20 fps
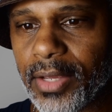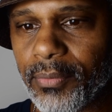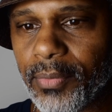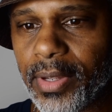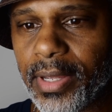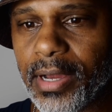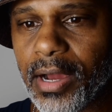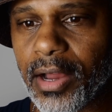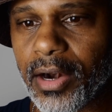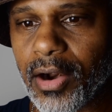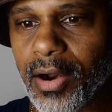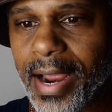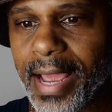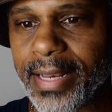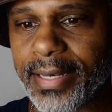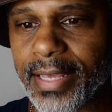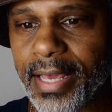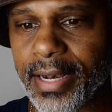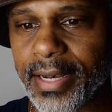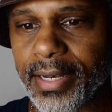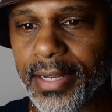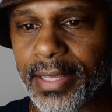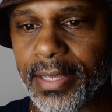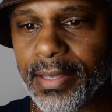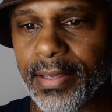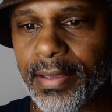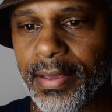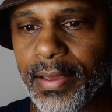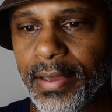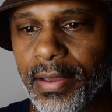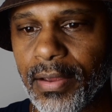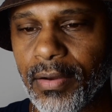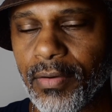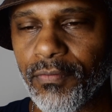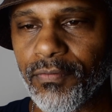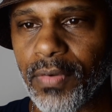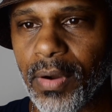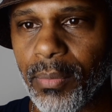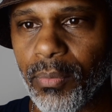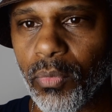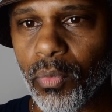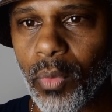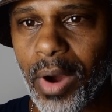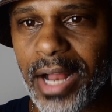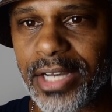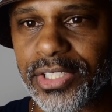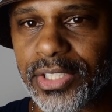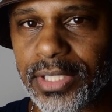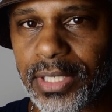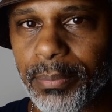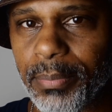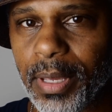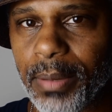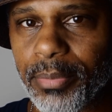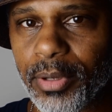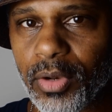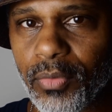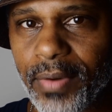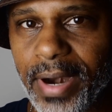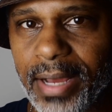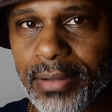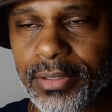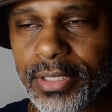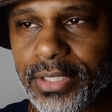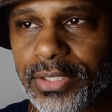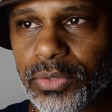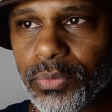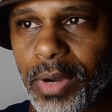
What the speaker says: We got our identity from watching the people around us,